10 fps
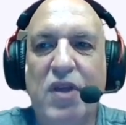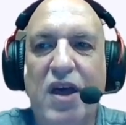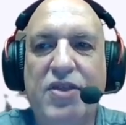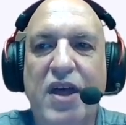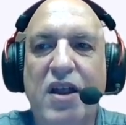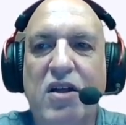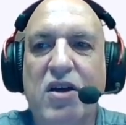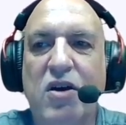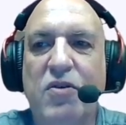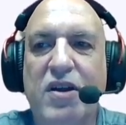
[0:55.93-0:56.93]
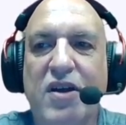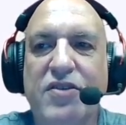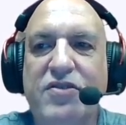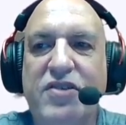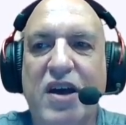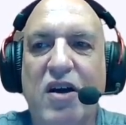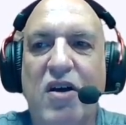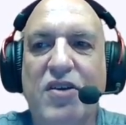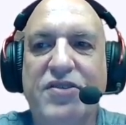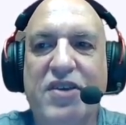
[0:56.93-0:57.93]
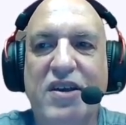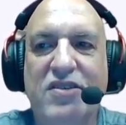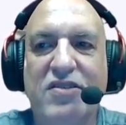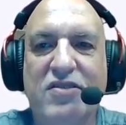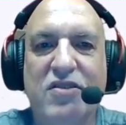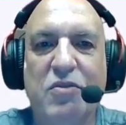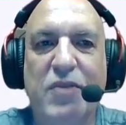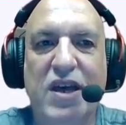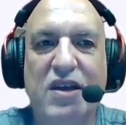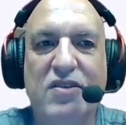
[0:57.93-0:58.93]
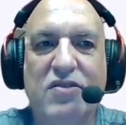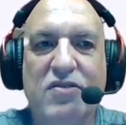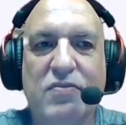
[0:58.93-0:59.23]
And then I'll go and I'll check all sites domains.